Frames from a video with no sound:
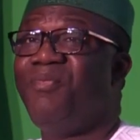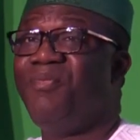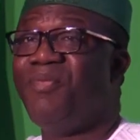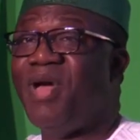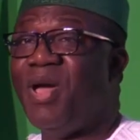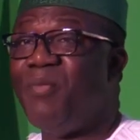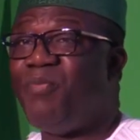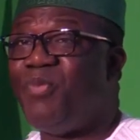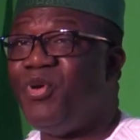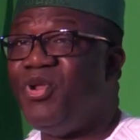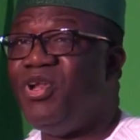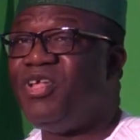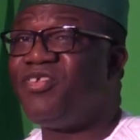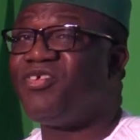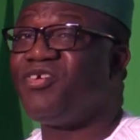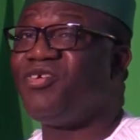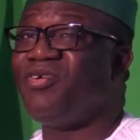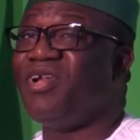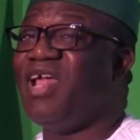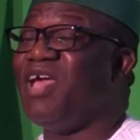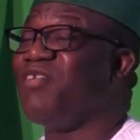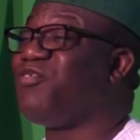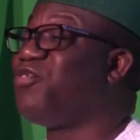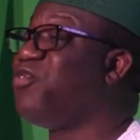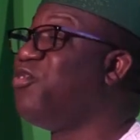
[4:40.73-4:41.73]
my
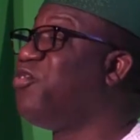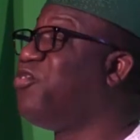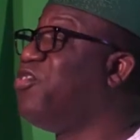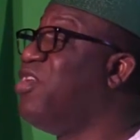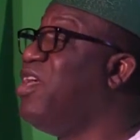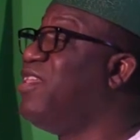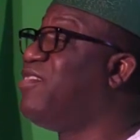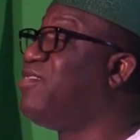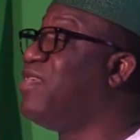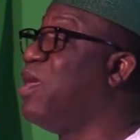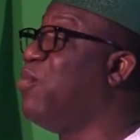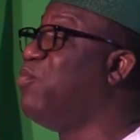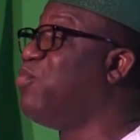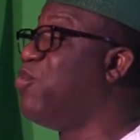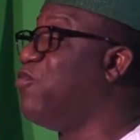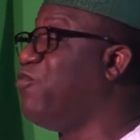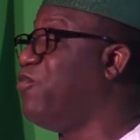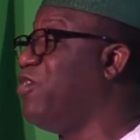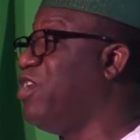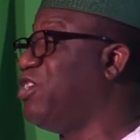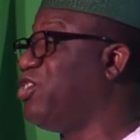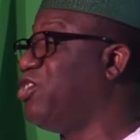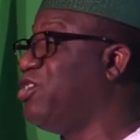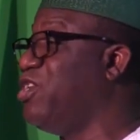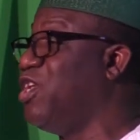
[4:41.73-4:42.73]
political associates and
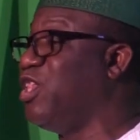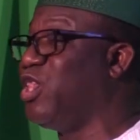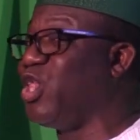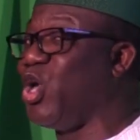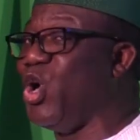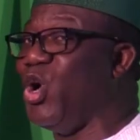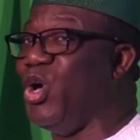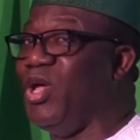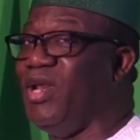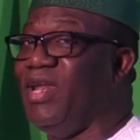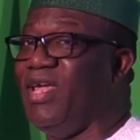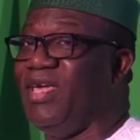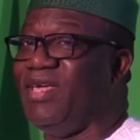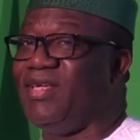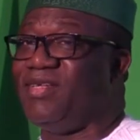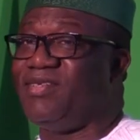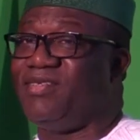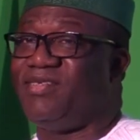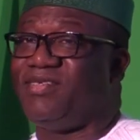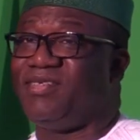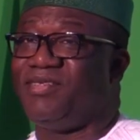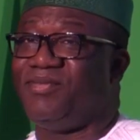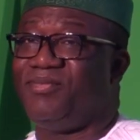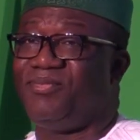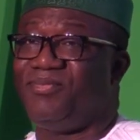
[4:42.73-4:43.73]
professional
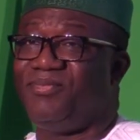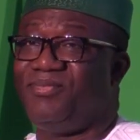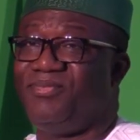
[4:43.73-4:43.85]
colleagues.